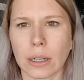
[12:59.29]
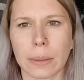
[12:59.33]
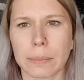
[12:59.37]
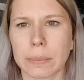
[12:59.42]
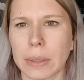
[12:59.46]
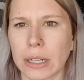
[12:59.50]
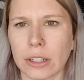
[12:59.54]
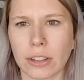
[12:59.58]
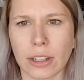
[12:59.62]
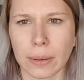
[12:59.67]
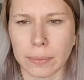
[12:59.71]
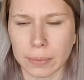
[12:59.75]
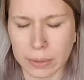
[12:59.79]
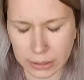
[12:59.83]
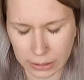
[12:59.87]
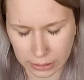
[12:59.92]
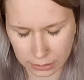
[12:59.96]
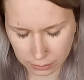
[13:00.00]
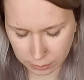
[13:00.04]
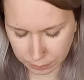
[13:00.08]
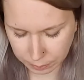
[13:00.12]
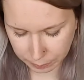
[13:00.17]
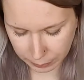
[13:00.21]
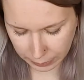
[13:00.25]
I'm not grabbing
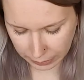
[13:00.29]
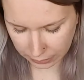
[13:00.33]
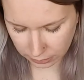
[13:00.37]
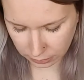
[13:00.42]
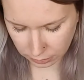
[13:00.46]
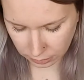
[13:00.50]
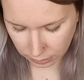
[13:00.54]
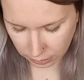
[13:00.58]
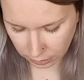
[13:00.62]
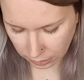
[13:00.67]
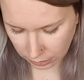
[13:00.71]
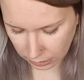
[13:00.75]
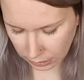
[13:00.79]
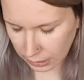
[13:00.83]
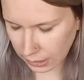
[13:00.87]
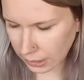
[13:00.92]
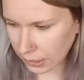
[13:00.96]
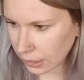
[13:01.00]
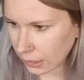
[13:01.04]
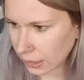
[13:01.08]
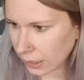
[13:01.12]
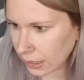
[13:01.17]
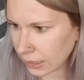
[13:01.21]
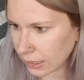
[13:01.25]
the pattern.
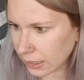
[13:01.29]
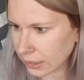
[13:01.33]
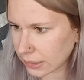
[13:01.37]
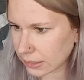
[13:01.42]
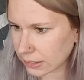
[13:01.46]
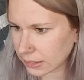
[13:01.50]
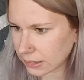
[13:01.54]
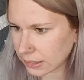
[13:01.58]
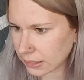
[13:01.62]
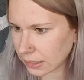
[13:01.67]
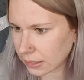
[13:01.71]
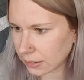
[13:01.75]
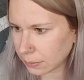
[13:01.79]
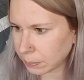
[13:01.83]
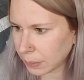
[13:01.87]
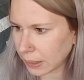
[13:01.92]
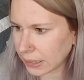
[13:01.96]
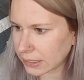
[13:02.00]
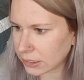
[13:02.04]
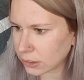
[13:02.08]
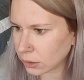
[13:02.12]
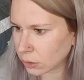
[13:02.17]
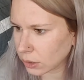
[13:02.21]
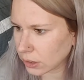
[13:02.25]
It is by
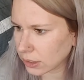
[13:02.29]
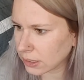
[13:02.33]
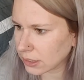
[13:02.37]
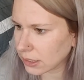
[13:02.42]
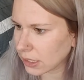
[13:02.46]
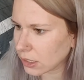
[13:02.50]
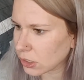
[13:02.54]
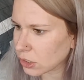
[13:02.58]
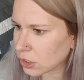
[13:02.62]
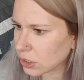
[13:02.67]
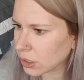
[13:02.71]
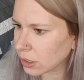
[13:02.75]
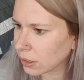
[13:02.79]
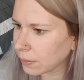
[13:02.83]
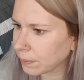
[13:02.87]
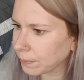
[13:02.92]
Soda Stitch.